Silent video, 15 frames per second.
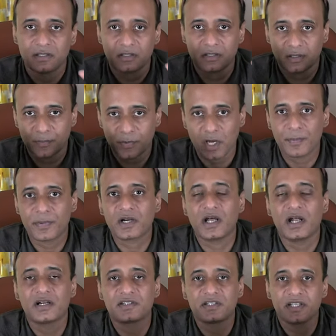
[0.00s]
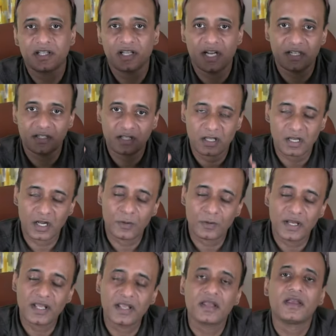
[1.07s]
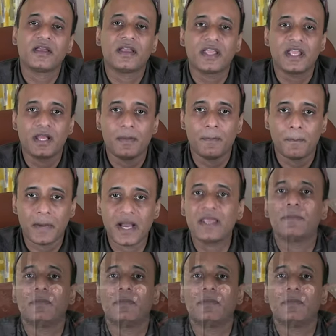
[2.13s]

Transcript: uh, proper earthing and grounding in my